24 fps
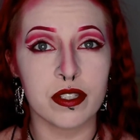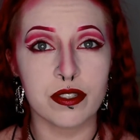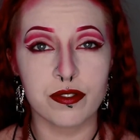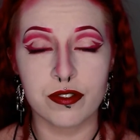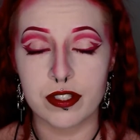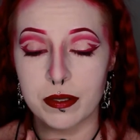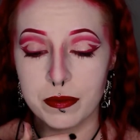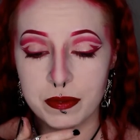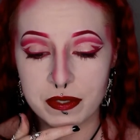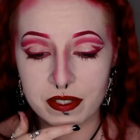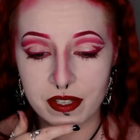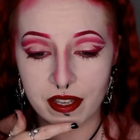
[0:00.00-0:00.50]
this
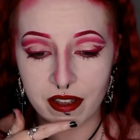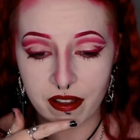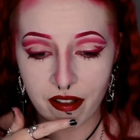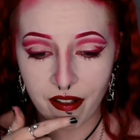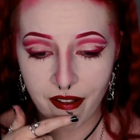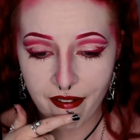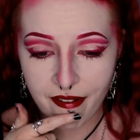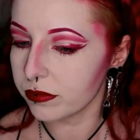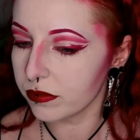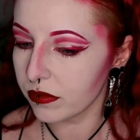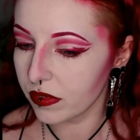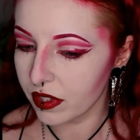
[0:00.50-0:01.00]
lipstick.
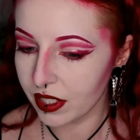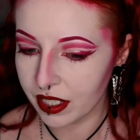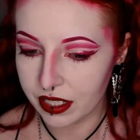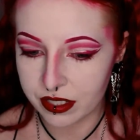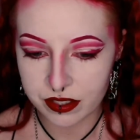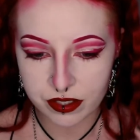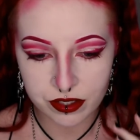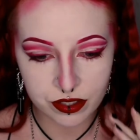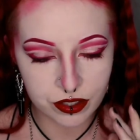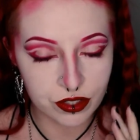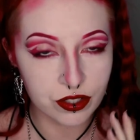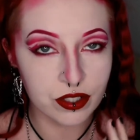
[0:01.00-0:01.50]

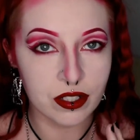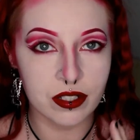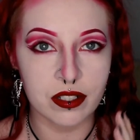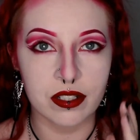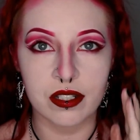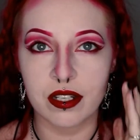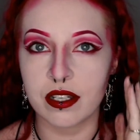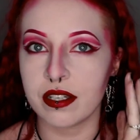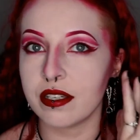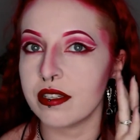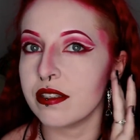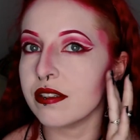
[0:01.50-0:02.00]
It's such a
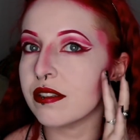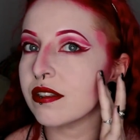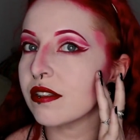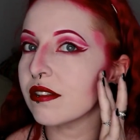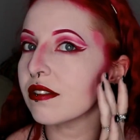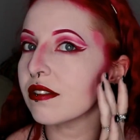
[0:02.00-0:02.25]
nice